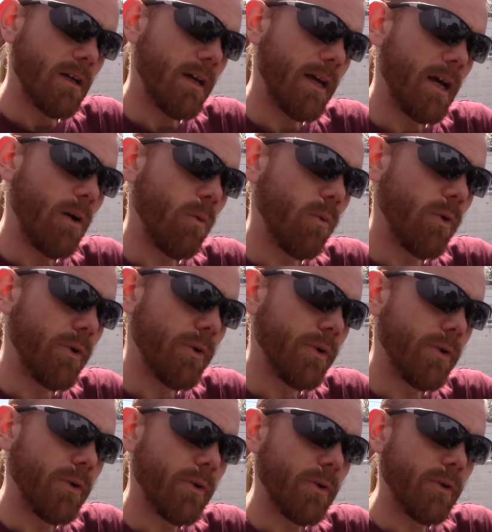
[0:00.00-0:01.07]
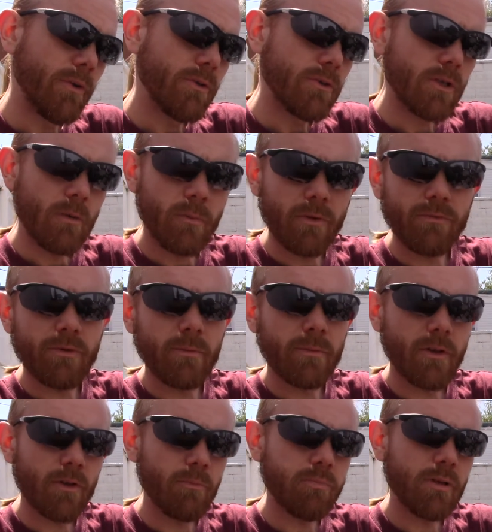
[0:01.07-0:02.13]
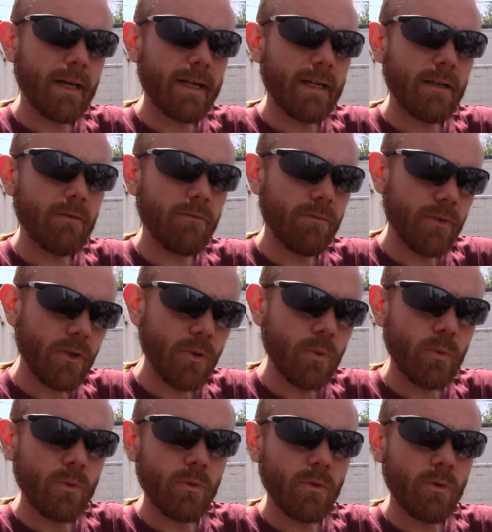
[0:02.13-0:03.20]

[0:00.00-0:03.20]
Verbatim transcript: how would someone from another planet view